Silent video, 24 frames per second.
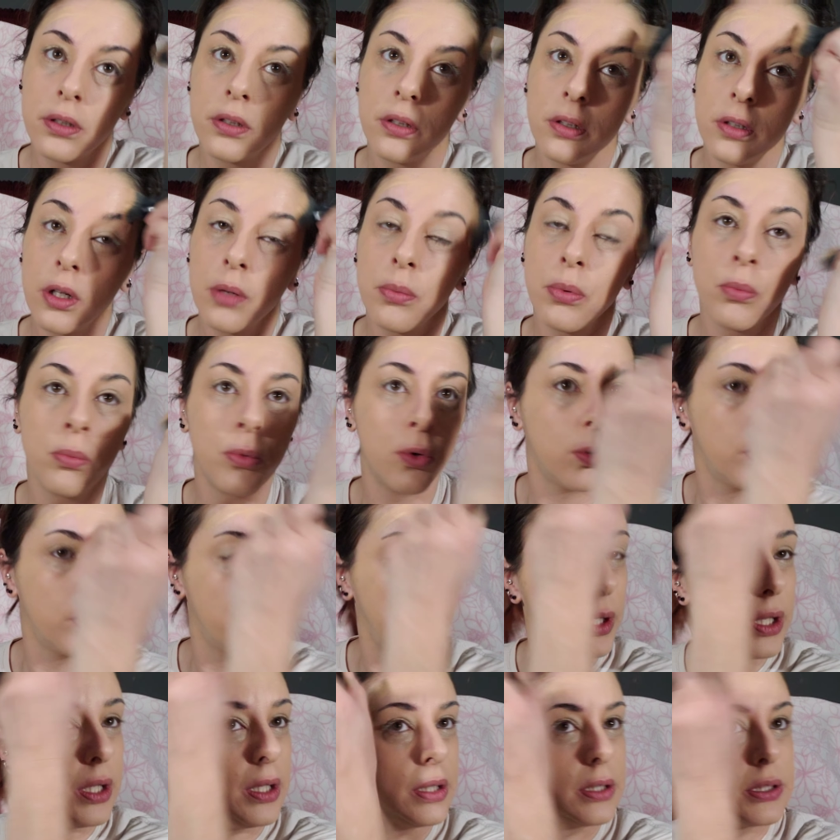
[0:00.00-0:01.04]
A couple more
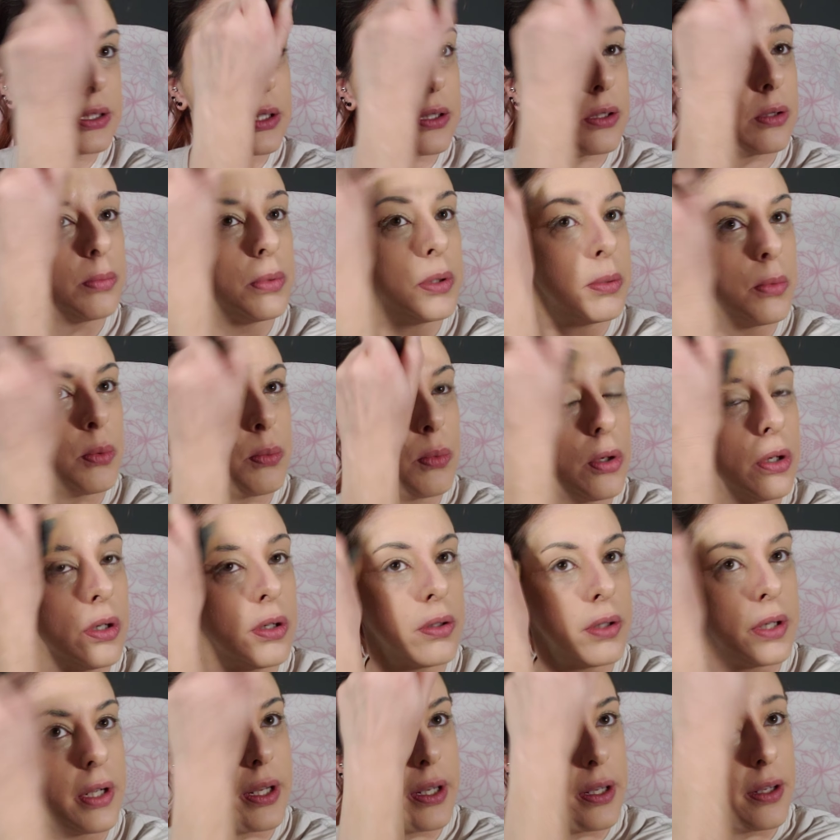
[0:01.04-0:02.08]
weeks and it'll be Memorial
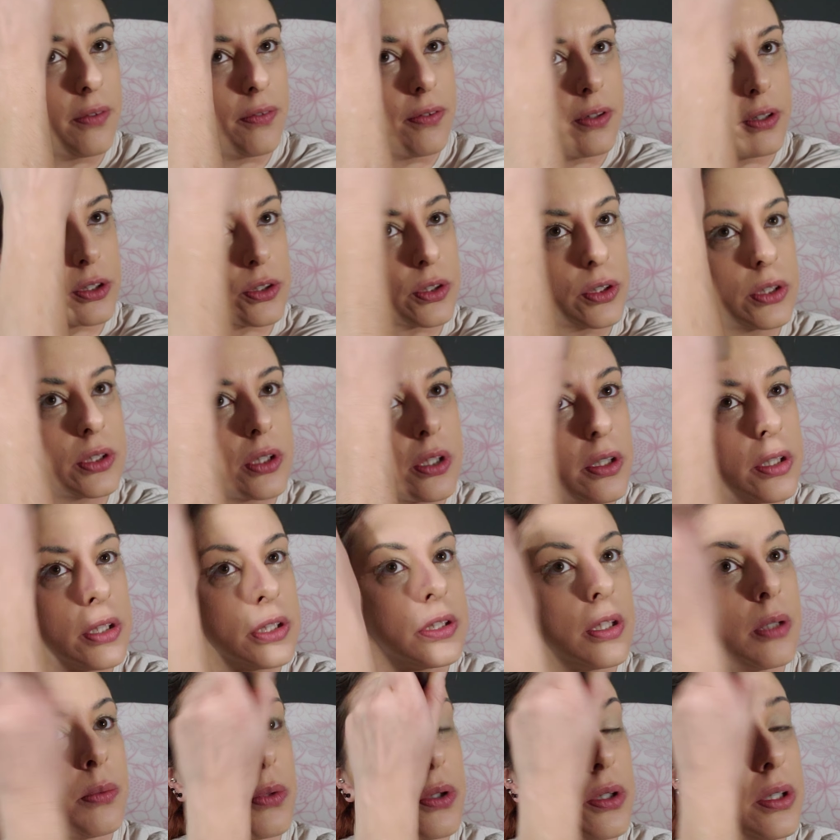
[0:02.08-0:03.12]
Day. Official start of
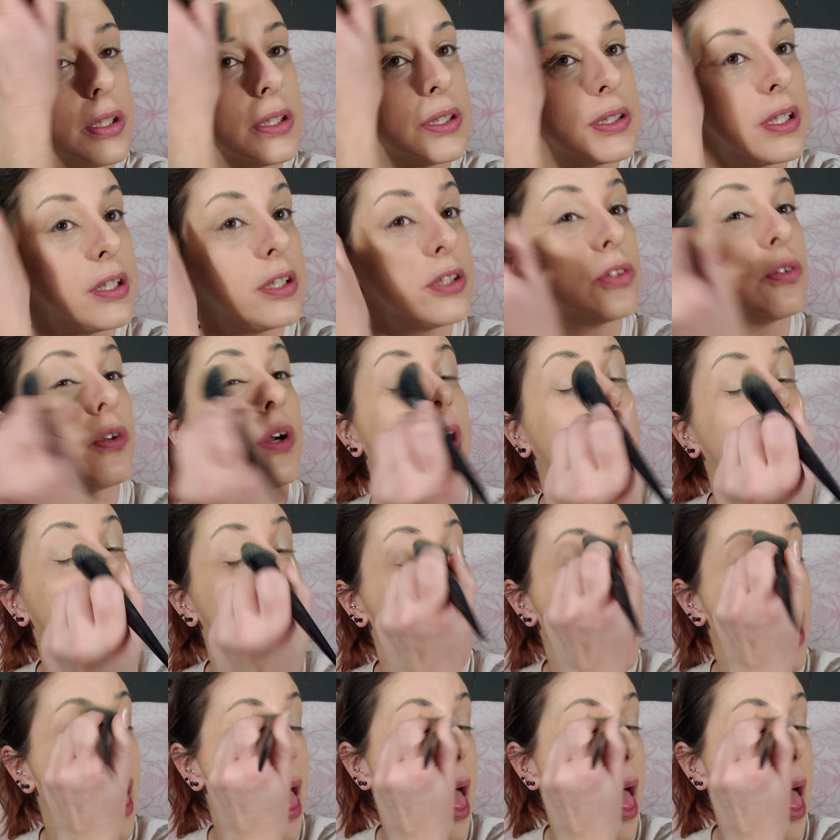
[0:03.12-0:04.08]
summer in a sense, right?